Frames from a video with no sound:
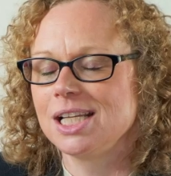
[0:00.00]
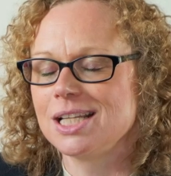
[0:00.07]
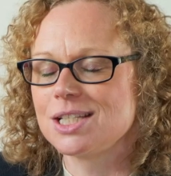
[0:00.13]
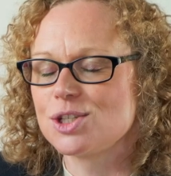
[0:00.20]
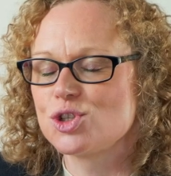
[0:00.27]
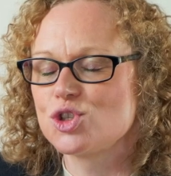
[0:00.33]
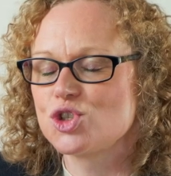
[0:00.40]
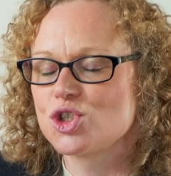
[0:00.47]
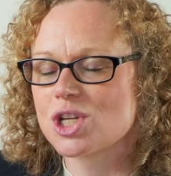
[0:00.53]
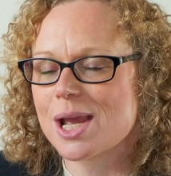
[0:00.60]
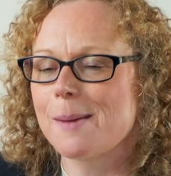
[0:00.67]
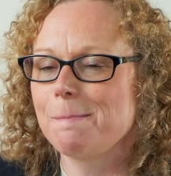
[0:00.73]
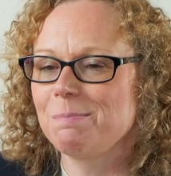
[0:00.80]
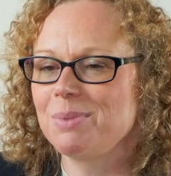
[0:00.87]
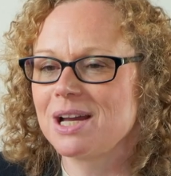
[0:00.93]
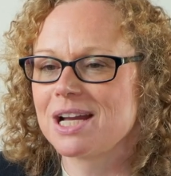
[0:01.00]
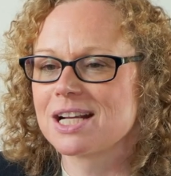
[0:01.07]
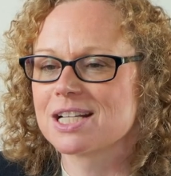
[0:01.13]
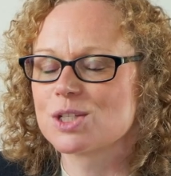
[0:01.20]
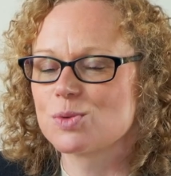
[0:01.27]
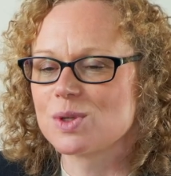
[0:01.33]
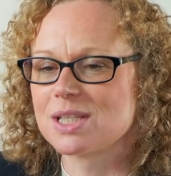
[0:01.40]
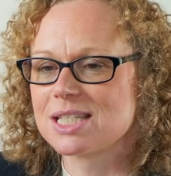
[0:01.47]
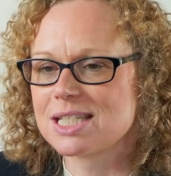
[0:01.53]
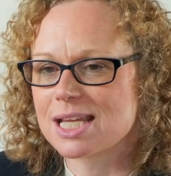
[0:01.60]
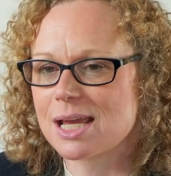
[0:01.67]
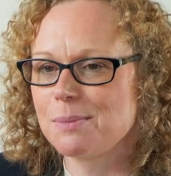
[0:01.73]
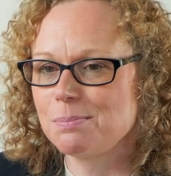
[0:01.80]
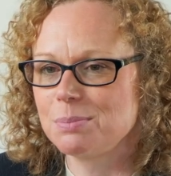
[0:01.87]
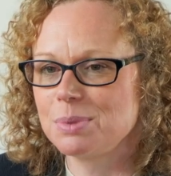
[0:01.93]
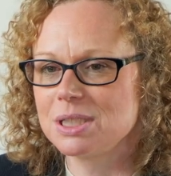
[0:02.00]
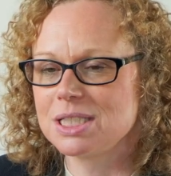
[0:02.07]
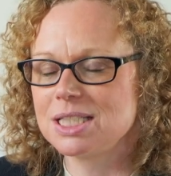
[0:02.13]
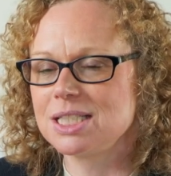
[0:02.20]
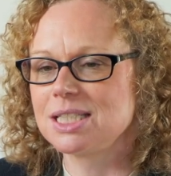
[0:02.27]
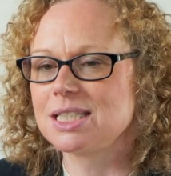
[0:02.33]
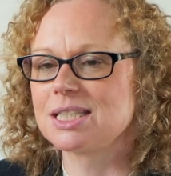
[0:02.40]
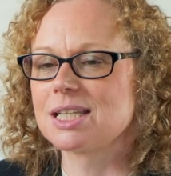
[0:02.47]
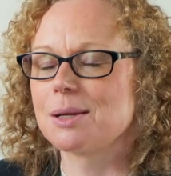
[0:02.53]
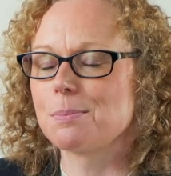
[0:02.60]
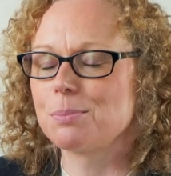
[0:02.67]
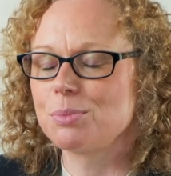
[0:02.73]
It's jam-packed with templates and